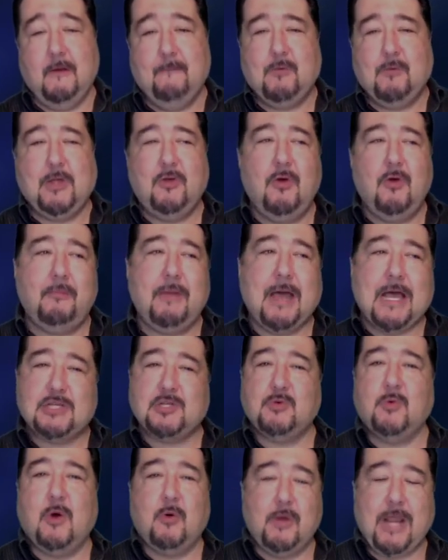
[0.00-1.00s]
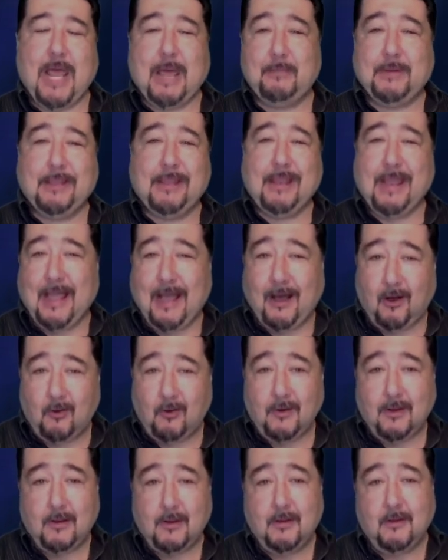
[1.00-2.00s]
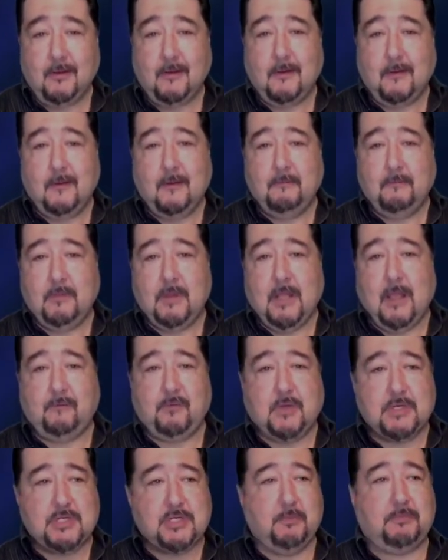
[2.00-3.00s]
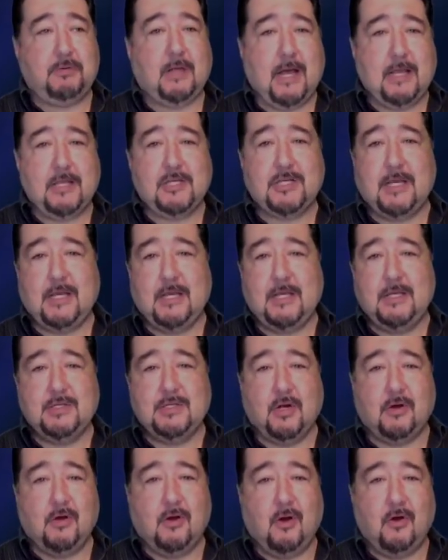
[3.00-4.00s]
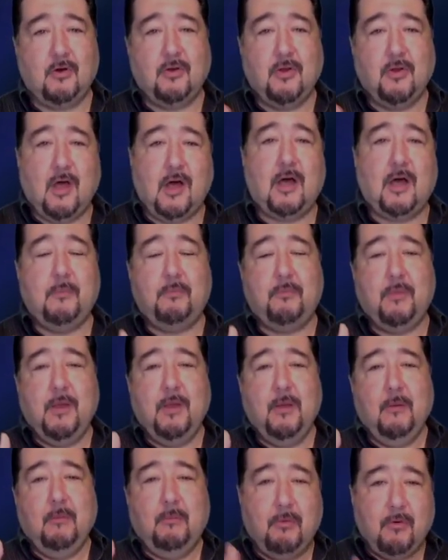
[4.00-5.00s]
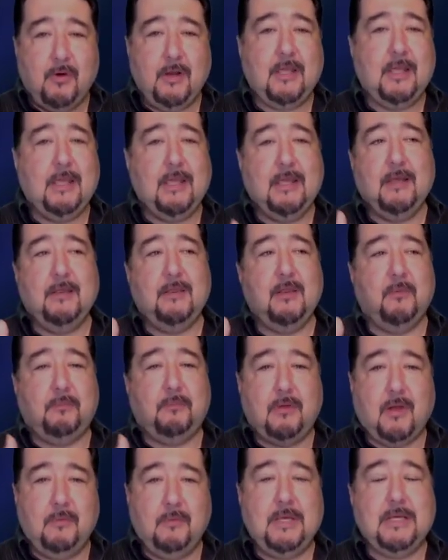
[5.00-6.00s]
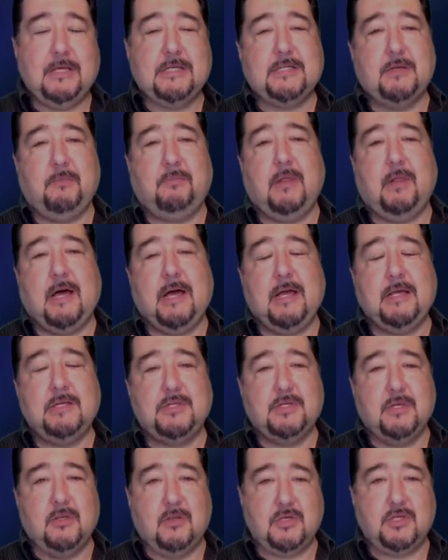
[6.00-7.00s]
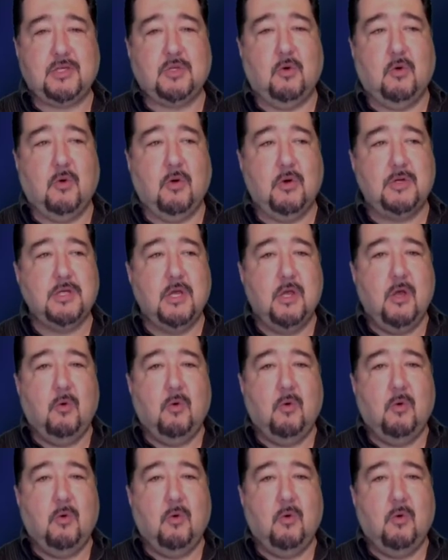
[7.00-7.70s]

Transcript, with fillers: Can you imagine what would happen now if the supply chains are, are not bringing in the plumbing supplies to the stores?